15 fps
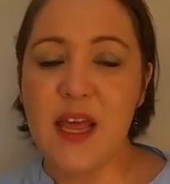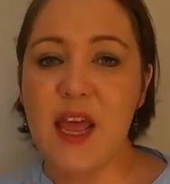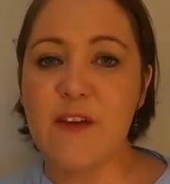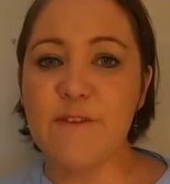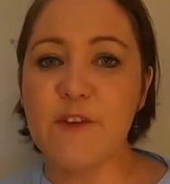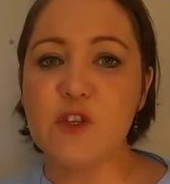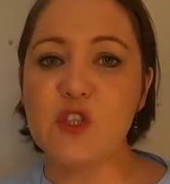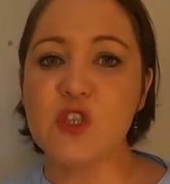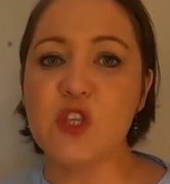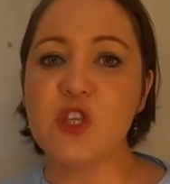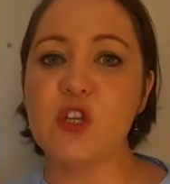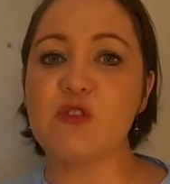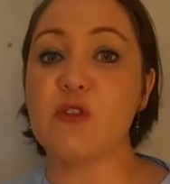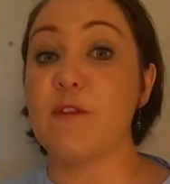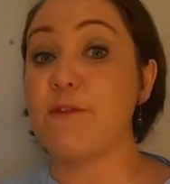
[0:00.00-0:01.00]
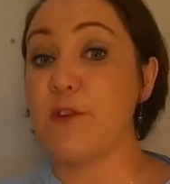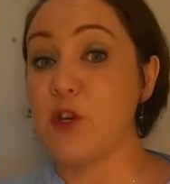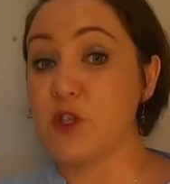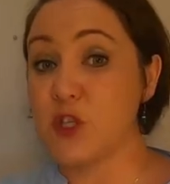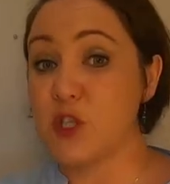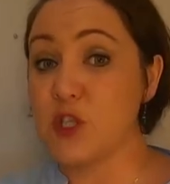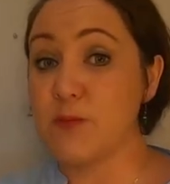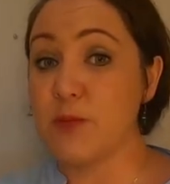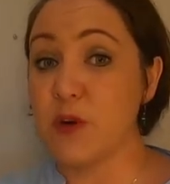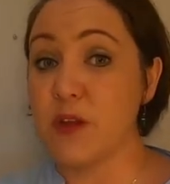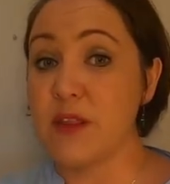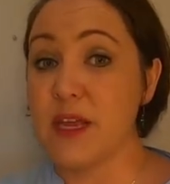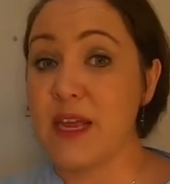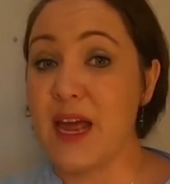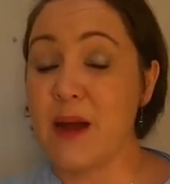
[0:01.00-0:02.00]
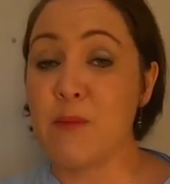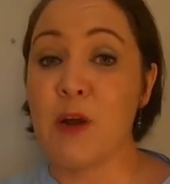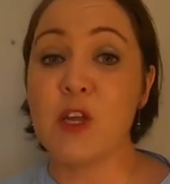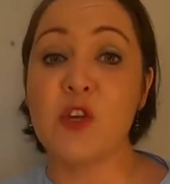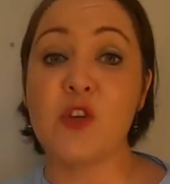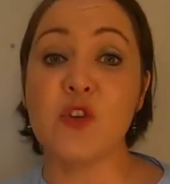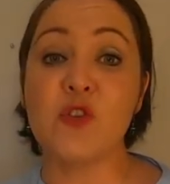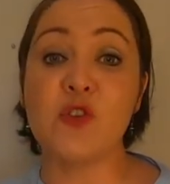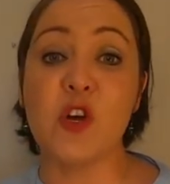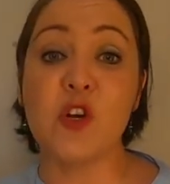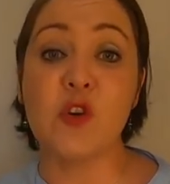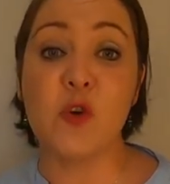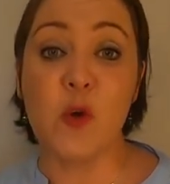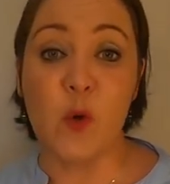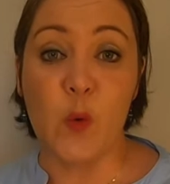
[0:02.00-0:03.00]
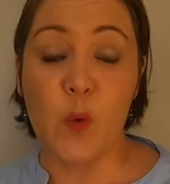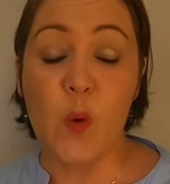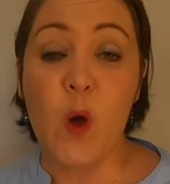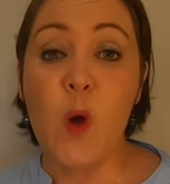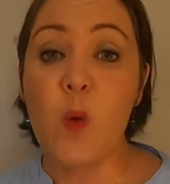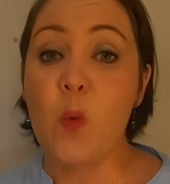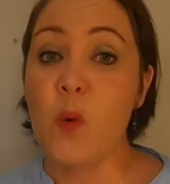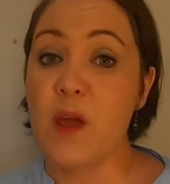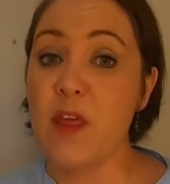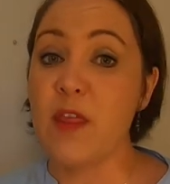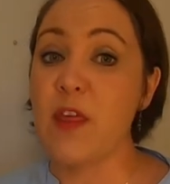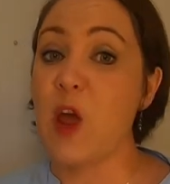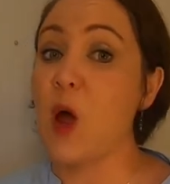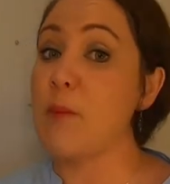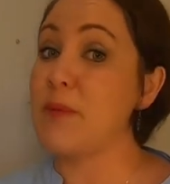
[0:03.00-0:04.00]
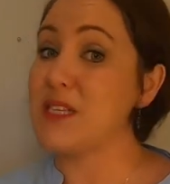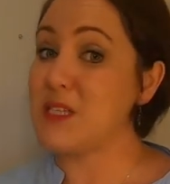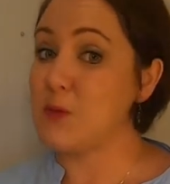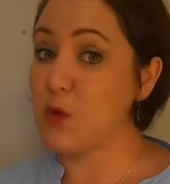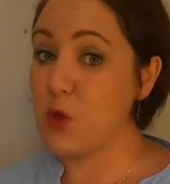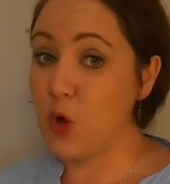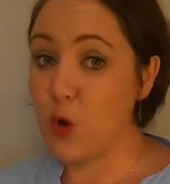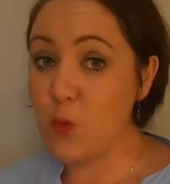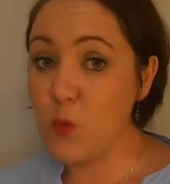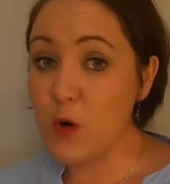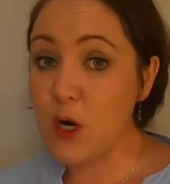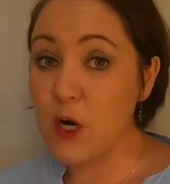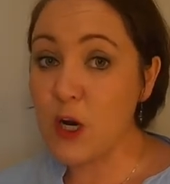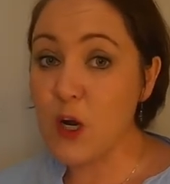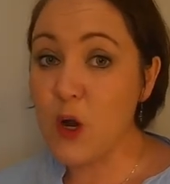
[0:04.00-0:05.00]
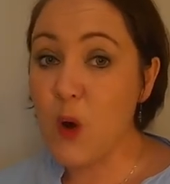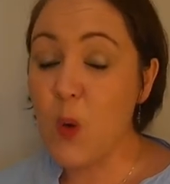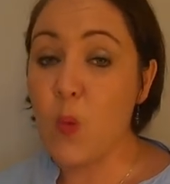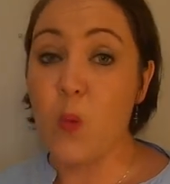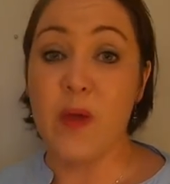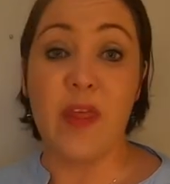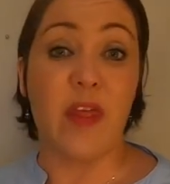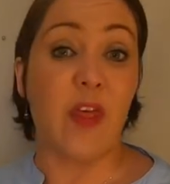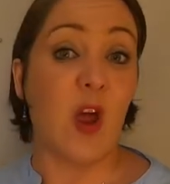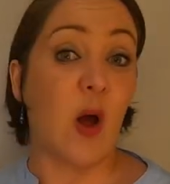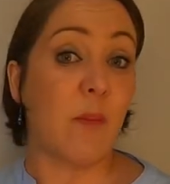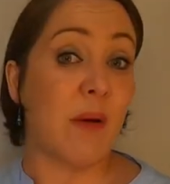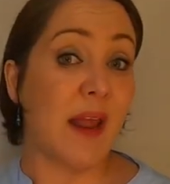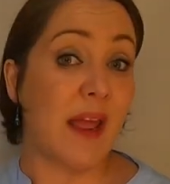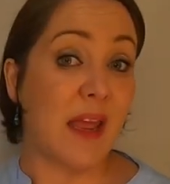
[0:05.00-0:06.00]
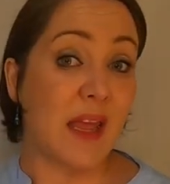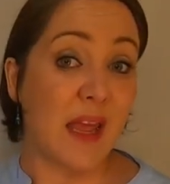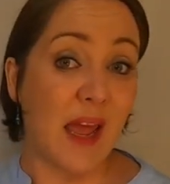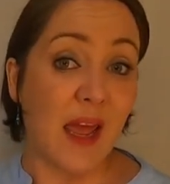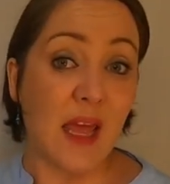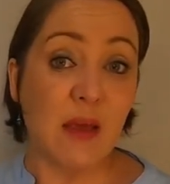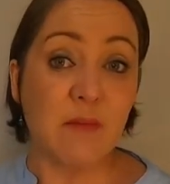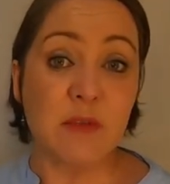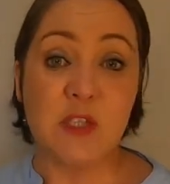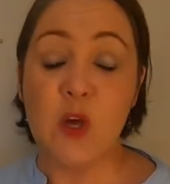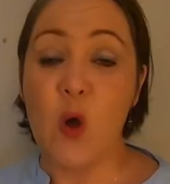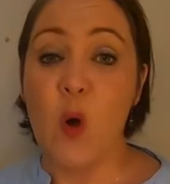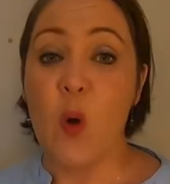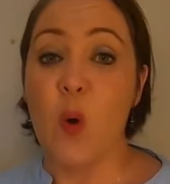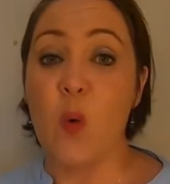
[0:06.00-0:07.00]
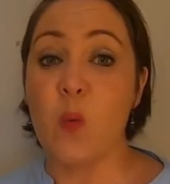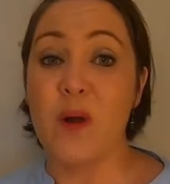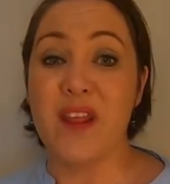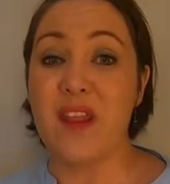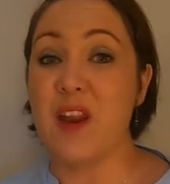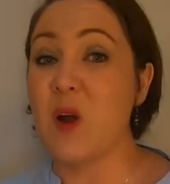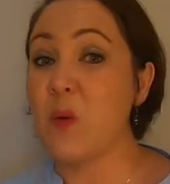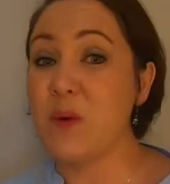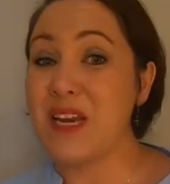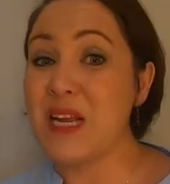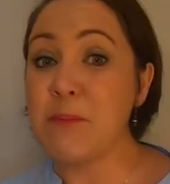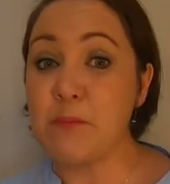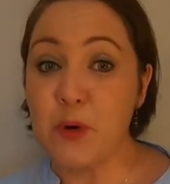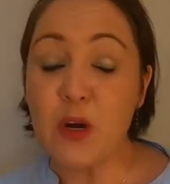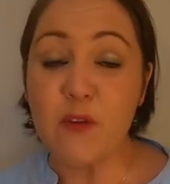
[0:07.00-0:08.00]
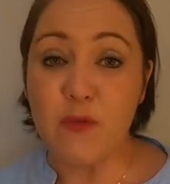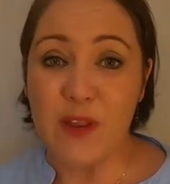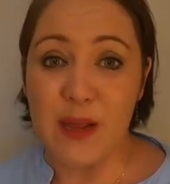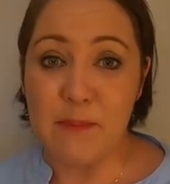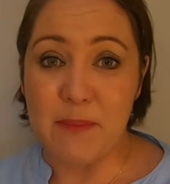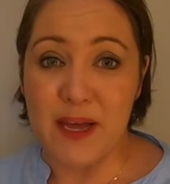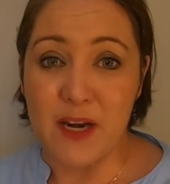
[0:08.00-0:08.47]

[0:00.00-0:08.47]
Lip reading: If your student refuses to put on their camera, you do not know whether they are busy with homework, whether they are playing games, or whether they are reading a book for that